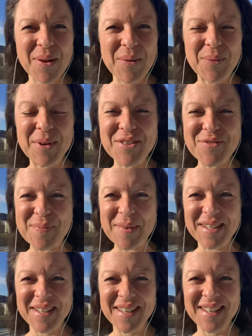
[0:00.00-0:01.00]
one of
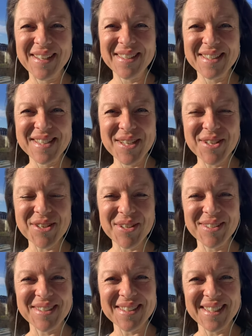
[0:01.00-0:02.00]
my
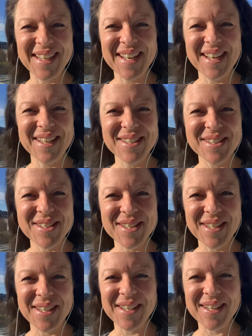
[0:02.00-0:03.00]
teachers,
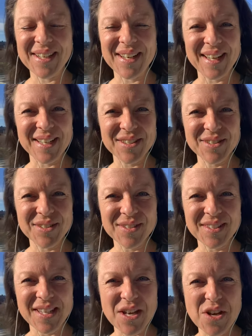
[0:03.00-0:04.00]
she likes to
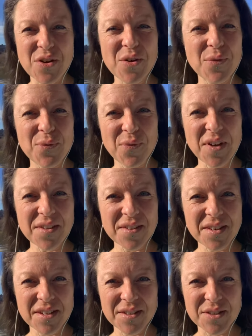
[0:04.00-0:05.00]
say, faith
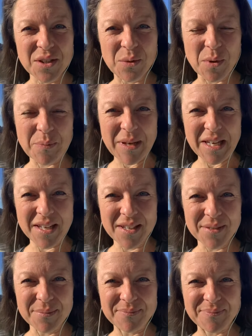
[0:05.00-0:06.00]
it until we make it.
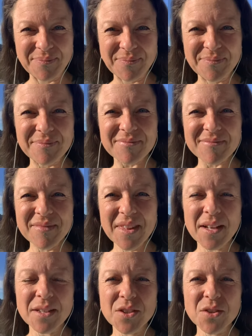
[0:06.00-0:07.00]

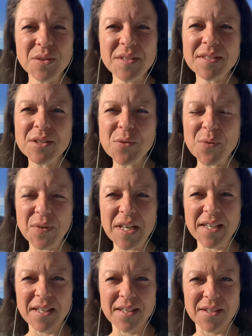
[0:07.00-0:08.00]
So instead of
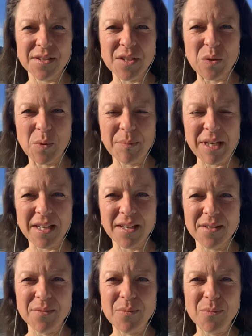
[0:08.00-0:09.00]
faking it until we make
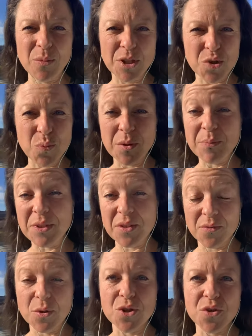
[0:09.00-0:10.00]
it, which would be the
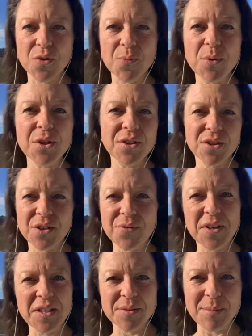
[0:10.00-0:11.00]
version of putting on a
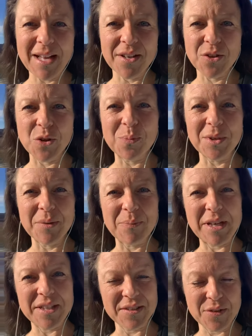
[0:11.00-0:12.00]
fake smile and hoping it
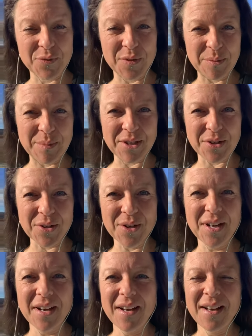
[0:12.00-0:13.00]
makes us feel better,
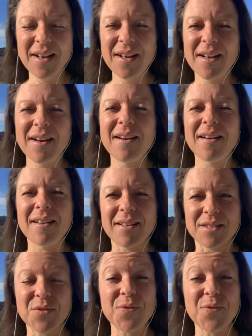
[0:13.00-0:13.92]
let's